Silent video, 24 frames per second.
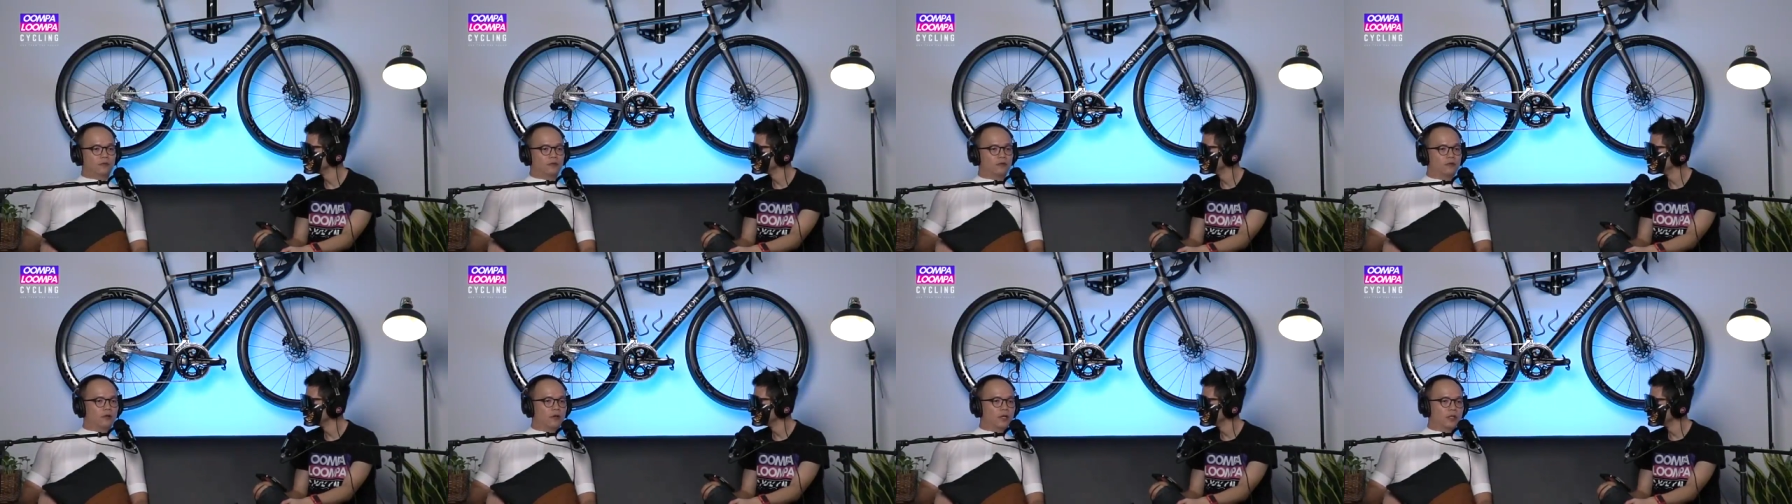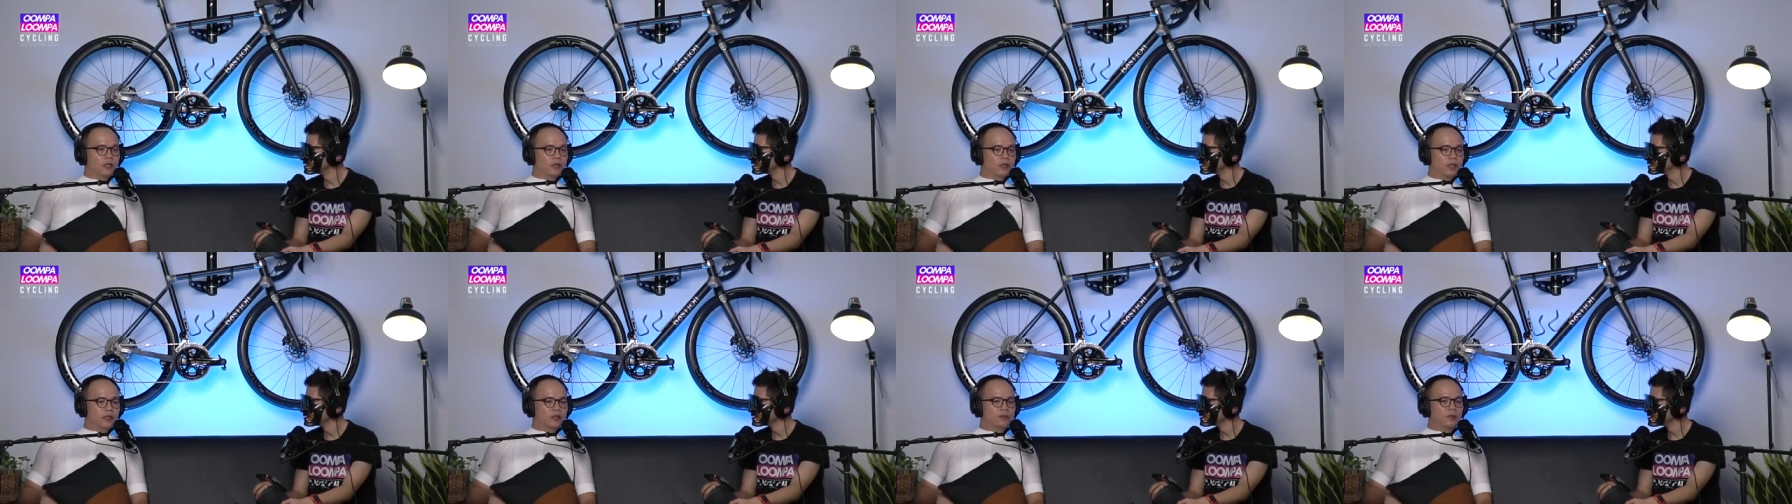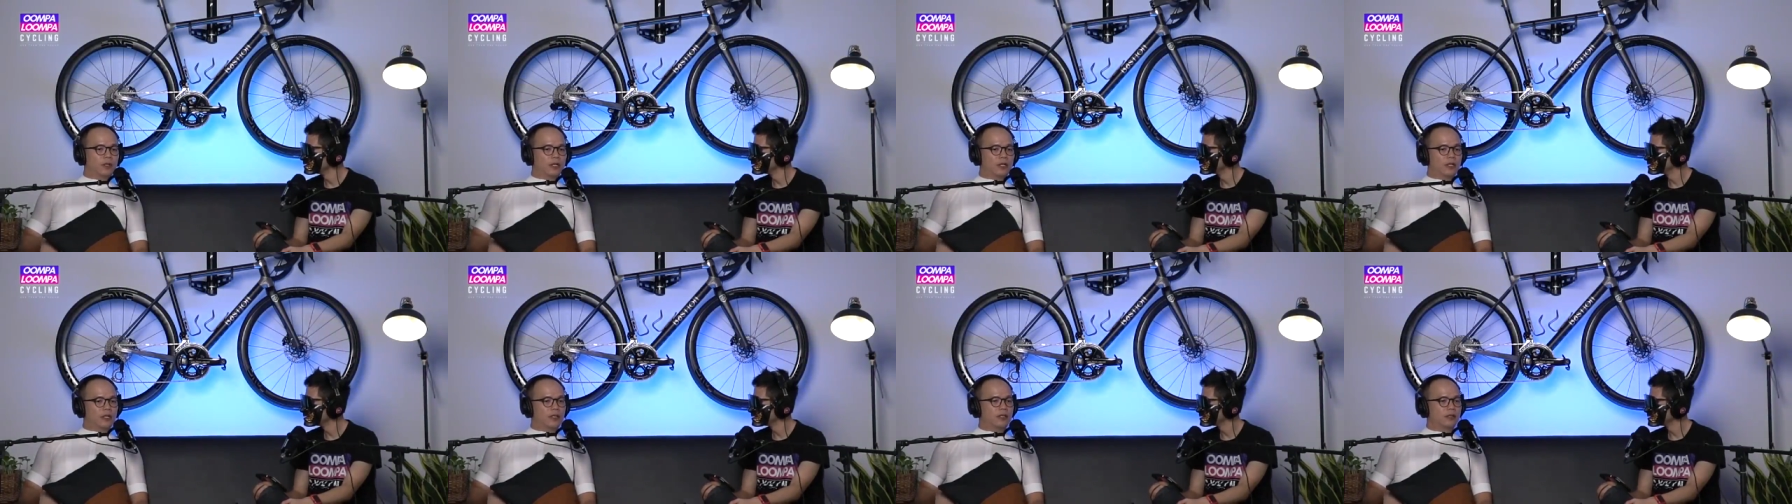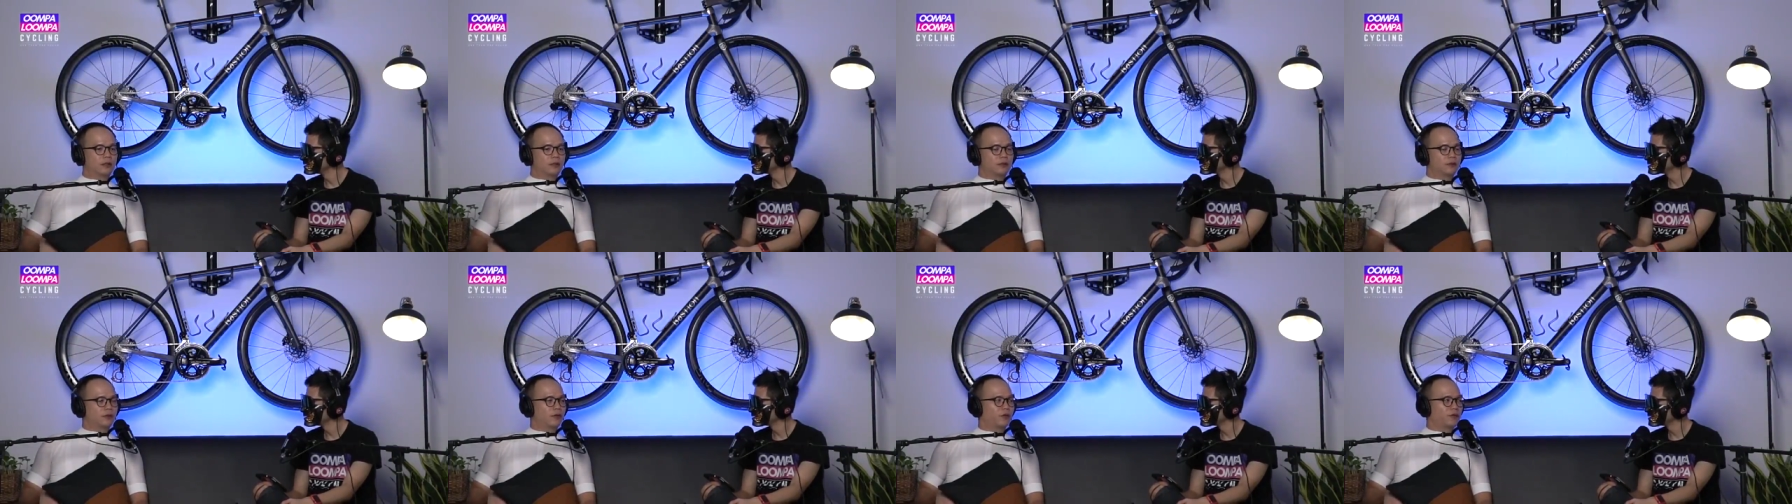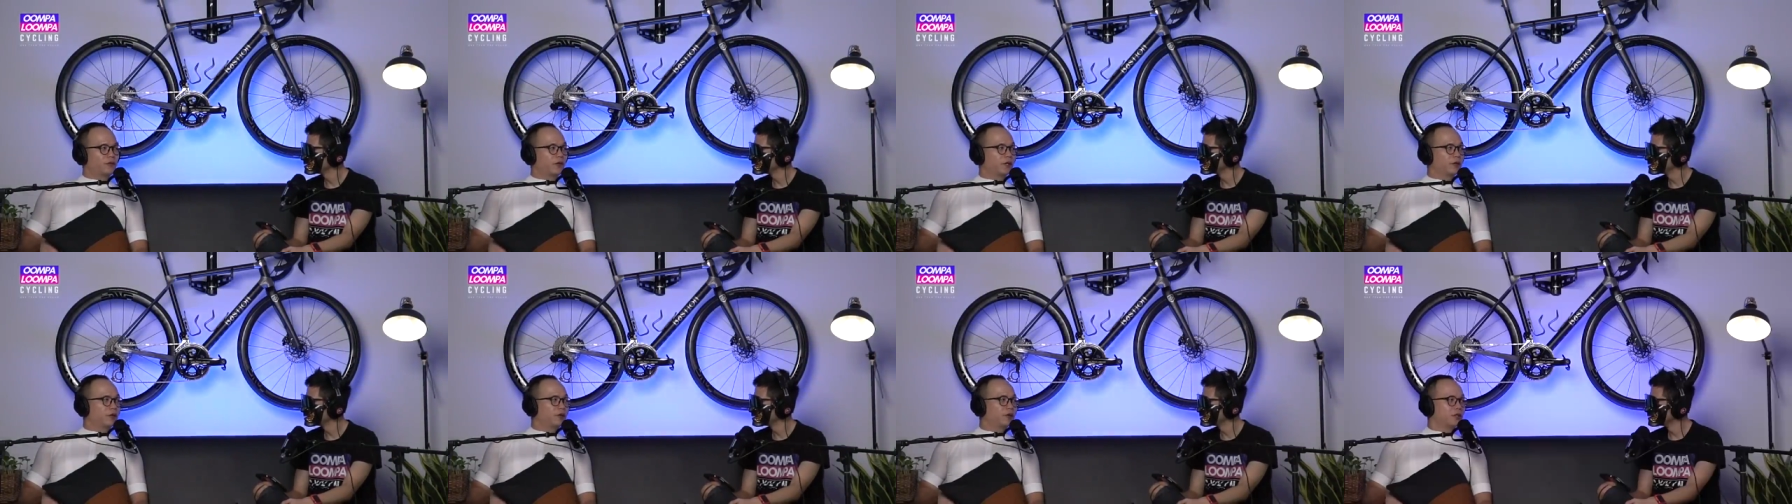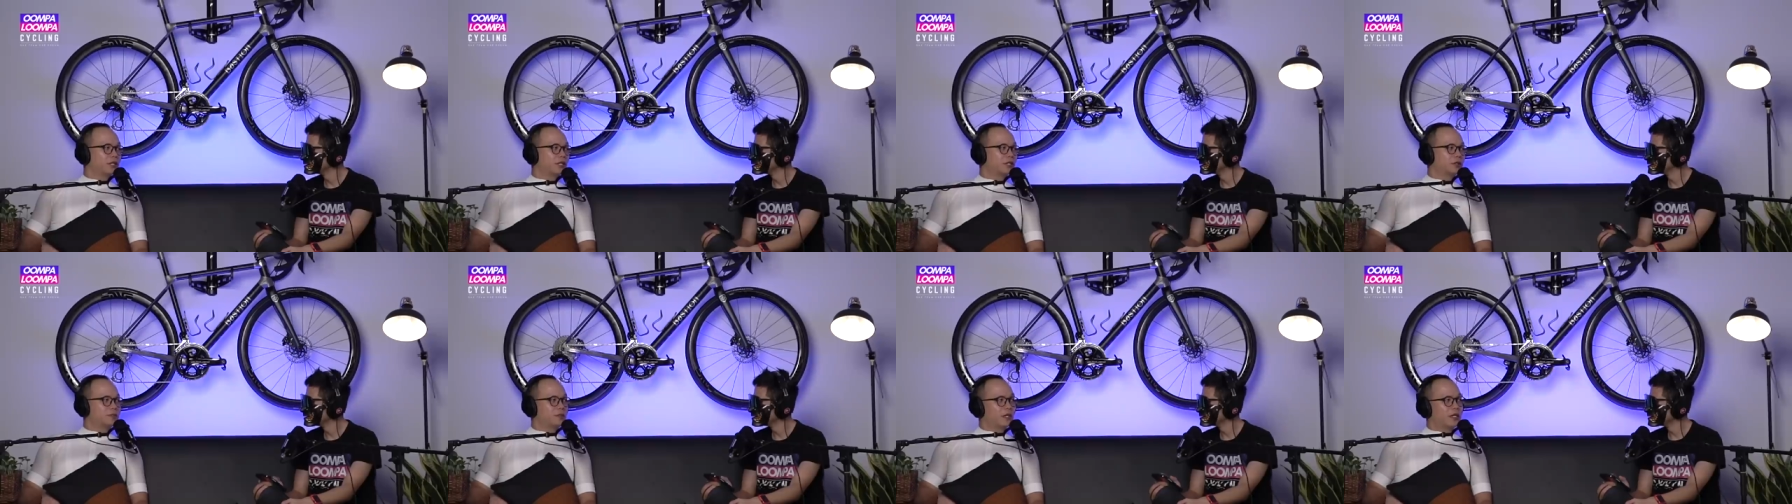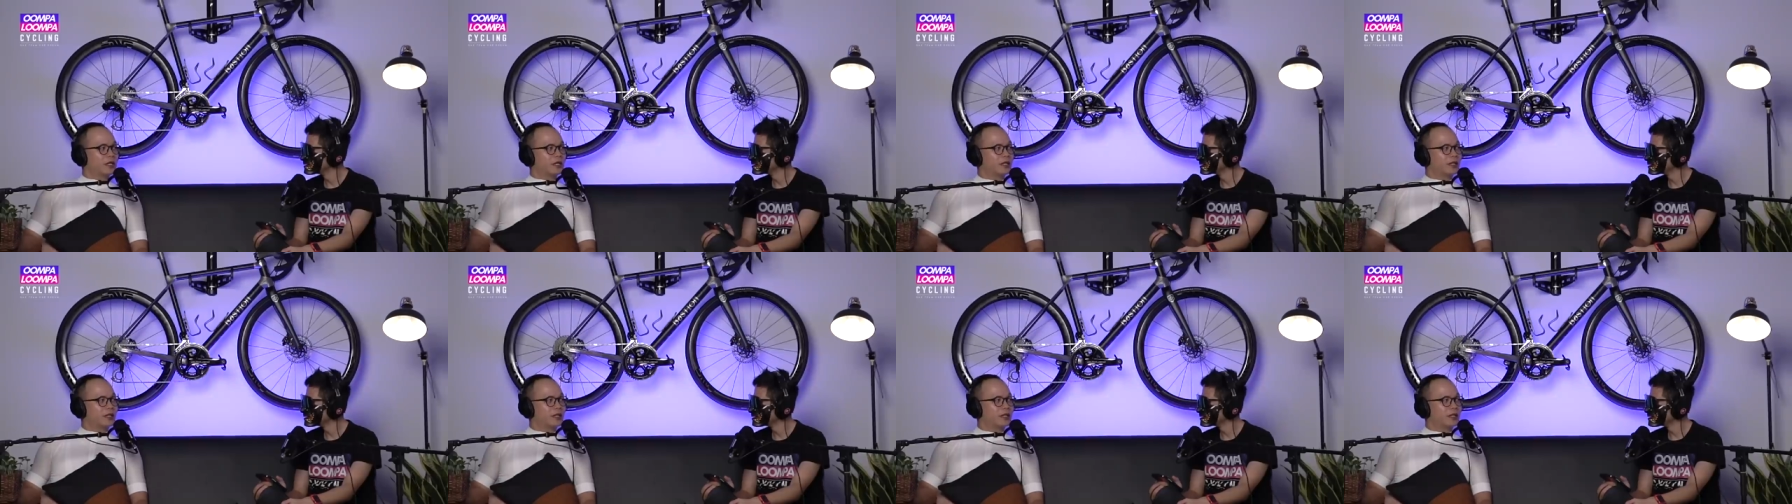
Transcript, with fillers: Wow, nice bike. Yeah. Your friend got nice bike.